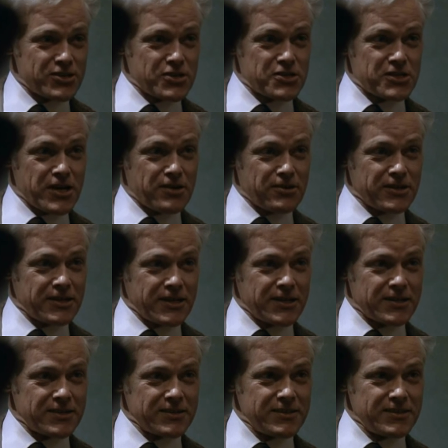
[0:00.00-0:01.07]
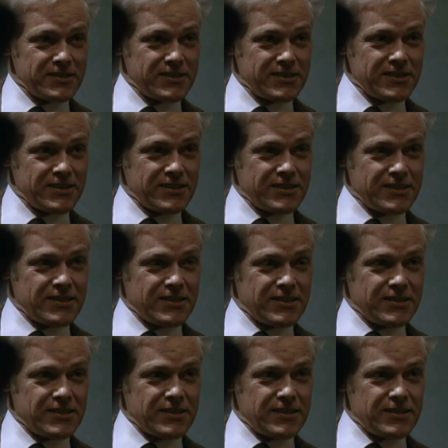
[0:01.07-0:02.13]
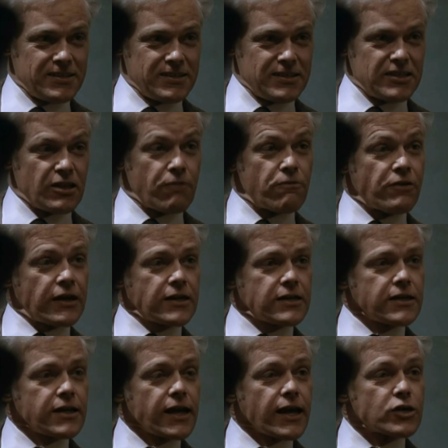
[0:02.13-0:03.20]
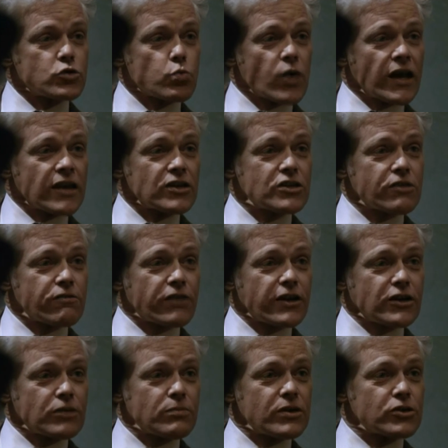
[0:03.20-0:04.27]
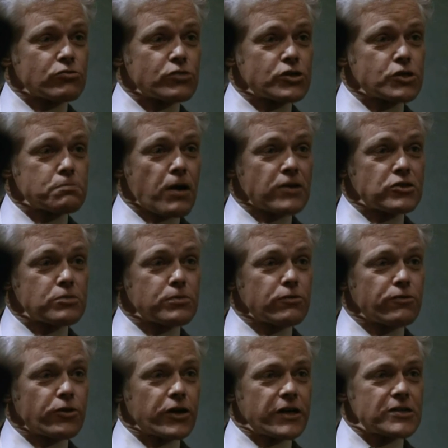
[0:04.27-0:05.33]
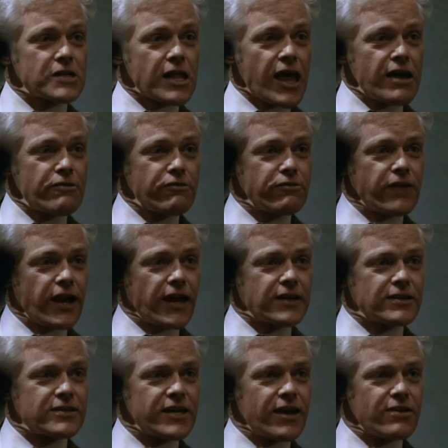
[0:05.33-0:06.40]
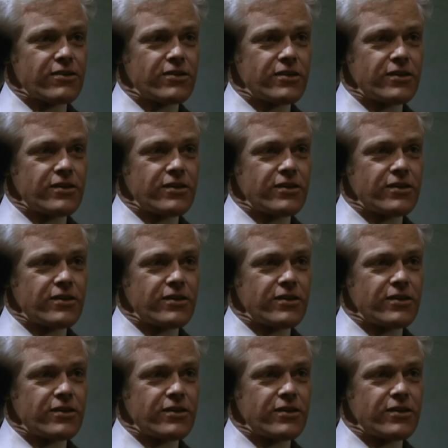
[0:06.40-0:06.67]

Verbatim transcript: his sacred heart. Eh? The victor, as well as the victim, is responsible for his life and death.